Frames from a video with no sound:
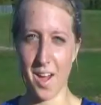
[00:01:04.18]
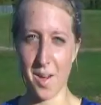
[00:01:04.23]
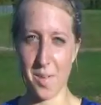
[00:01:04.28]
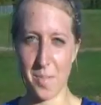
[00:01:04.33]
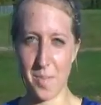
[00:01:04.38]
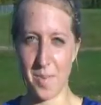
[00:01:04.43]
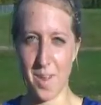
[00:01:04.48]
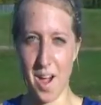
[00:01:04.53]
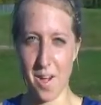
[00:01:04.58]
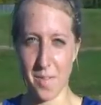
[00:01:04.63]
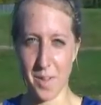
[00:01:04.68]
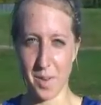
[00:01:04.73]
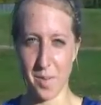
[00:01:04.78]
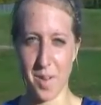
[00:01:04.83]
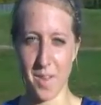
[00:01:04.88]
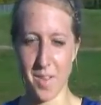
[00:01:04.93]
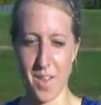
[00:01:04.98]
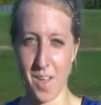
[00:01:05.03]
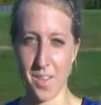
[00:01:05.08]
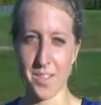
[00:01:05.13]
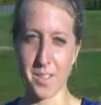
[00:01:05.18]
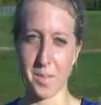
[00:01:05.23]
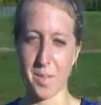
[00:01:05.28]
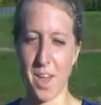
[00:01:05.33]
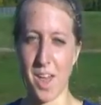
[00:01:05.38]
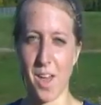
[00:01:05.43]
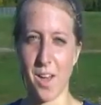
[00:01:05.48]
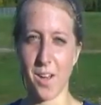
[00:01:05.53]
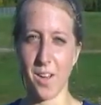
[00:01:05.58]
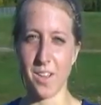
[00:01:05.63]
uh, me off a little bit on, on, some of
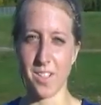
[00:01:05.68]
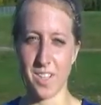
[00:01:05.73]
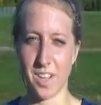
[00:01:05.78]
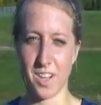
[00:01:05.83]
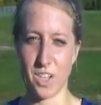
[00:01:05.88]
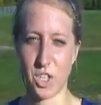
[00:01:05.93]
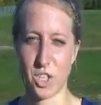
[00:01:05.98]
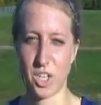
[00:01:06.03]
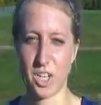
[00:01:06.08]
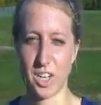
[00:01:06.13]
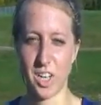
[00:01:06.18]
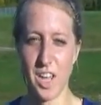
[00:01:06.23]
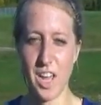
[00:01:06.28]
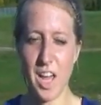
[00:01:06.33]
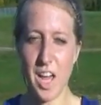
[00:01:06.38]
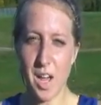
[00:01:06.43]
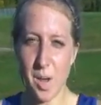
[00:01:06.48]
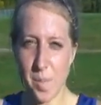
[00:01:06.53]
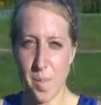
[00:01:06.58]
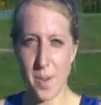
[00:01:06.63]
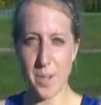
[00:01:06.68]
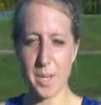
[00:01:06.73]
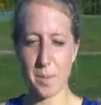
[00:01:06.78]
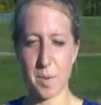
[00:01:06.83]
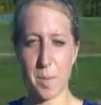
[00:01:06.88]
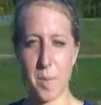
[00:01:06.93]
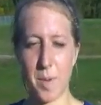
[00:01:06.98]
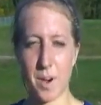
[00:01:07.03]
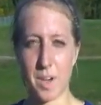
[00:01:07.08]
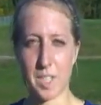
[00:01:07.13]
the hills and she picked
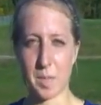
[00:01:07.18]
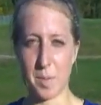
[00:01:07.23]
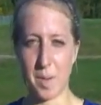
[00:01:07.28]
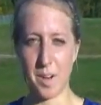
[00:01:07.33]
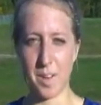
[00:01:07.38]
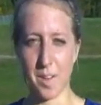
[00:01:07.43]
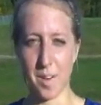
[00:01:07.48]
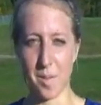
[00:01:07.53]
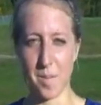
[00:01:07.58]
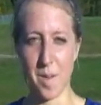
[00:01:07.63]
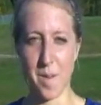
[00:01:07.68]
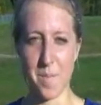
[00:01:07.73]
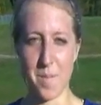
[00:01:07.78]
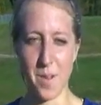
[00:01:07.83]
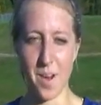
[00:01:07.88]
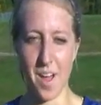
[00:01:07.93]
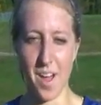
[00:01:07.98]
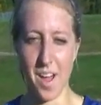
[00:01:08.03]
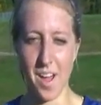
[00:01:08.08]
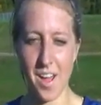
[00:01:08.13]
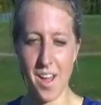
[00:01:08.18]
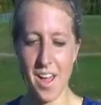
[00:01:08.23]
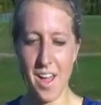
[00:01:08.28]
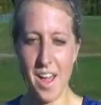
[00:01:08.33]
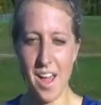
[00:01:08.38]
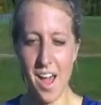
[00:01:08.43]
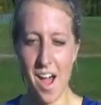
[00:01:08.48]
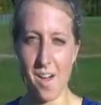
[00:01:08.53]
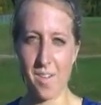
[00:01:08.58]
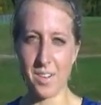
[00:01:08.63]
up her speed a little bit, but uh,
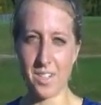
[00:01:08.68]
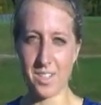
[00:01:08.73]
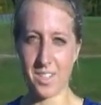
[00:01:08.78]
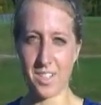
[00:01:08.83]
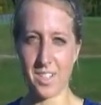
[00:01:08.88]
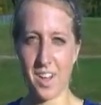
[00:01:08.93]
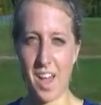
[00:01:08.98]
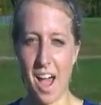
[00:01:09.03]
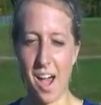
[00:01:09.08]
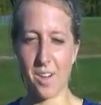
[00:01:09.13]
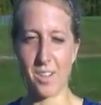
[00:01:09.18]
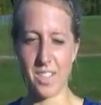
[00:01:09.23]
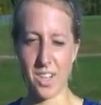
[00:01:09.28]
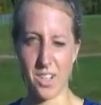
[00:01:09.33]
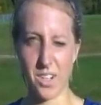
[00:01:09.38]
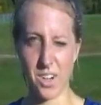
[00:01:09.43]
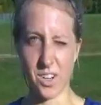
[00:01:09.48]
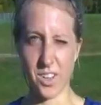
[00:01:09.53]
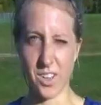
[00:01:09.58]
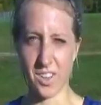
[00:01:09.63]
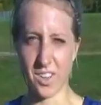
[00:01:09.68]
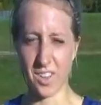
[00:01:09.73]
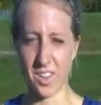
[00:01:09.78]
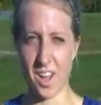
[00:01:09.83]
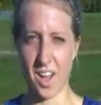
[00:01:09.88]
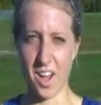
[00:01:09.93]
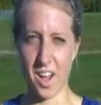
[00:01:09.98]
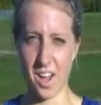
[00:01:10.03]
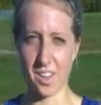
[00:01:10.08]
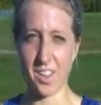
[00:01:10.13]
I was I was injured
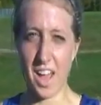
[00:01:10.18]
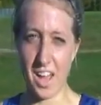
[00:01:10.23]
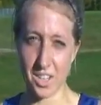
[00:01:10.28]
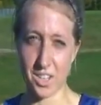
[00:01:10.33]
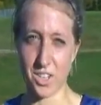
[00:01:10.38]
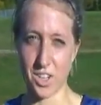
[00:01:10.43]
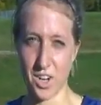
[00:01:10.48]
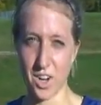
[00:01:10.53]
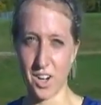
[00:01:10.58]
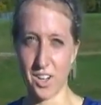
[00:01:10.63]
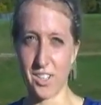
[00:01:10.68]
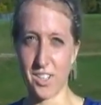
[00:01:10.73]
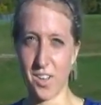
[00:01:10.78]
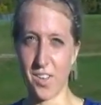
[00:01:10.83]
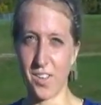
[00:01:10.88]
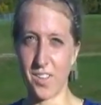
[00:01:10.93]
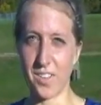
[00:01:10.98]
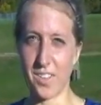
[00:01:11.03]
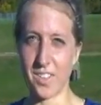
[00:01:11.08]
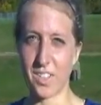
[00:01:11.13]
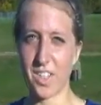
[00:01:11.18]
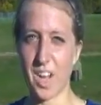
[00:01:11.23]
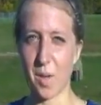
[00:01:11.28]
uh, last year, and so right.